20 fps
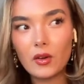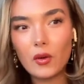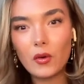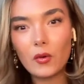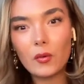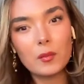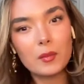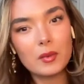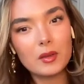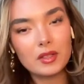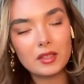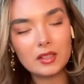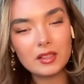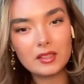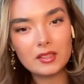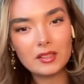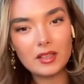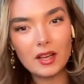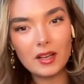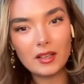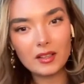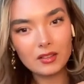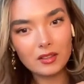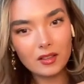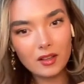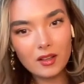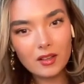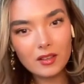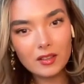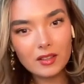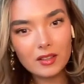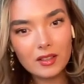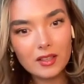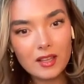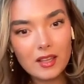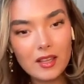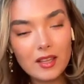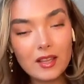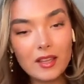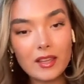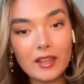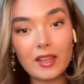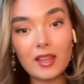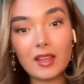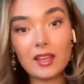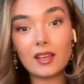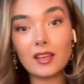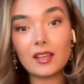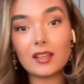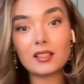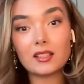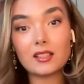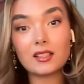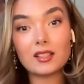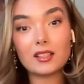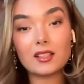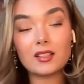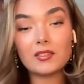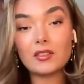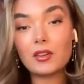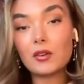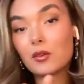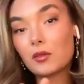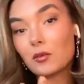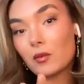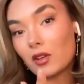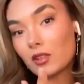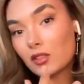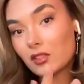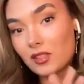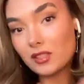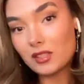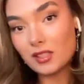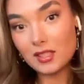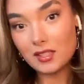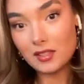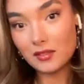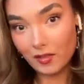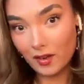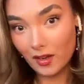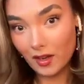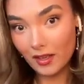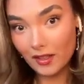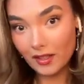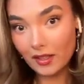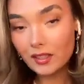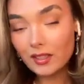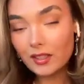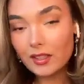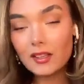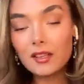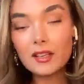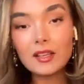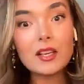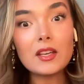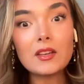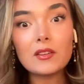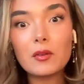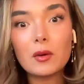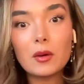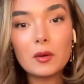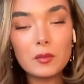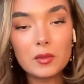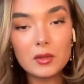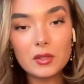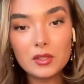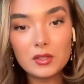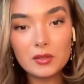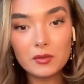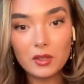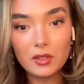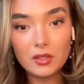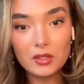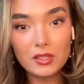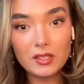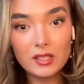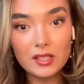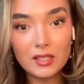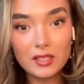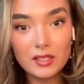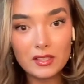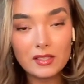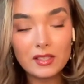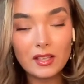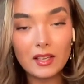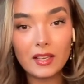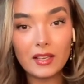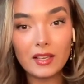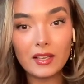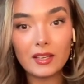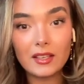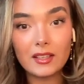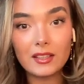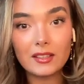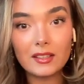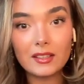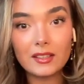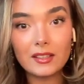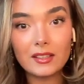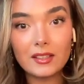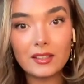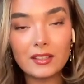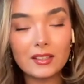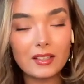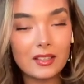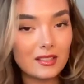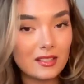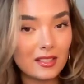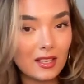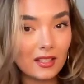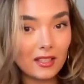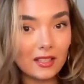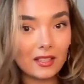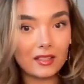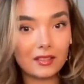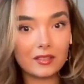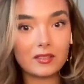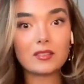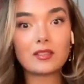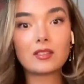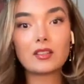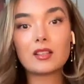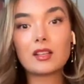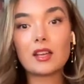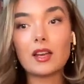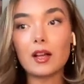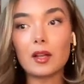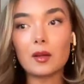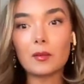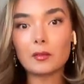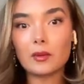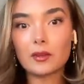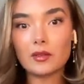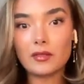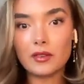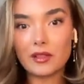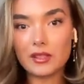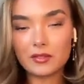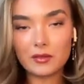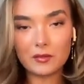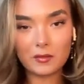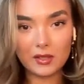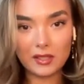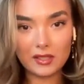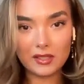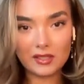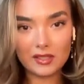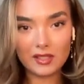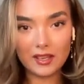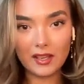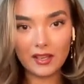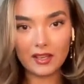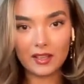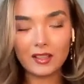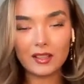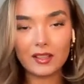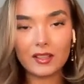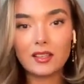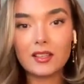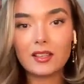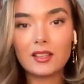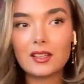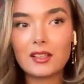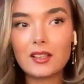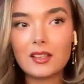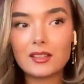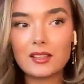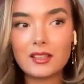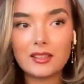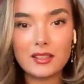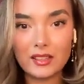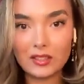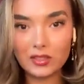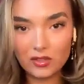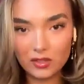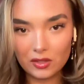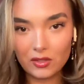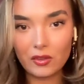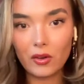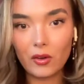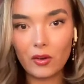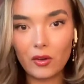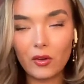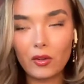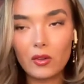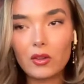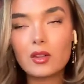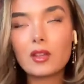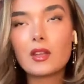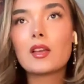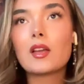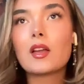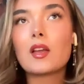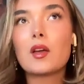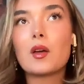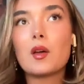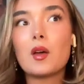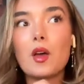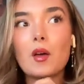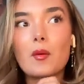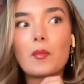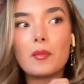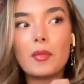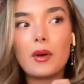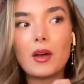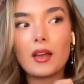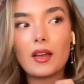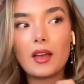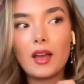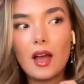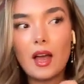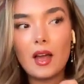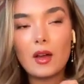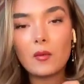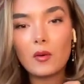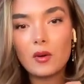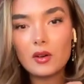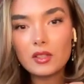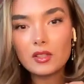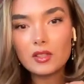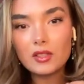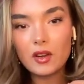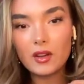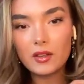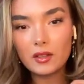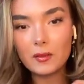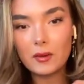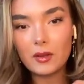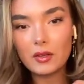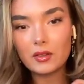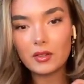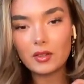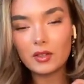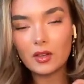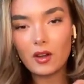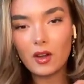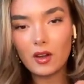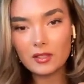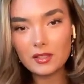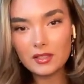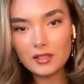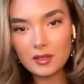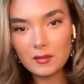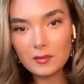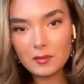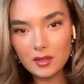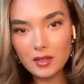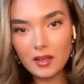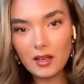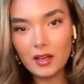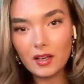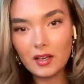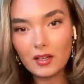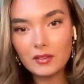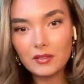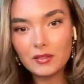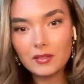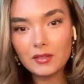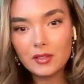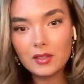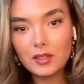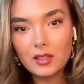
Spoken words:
open dialogue. And if no one watches this, fine. If one person watches this and gets any help or advice from what I say, then that's the goal. But I want to talk about the concept of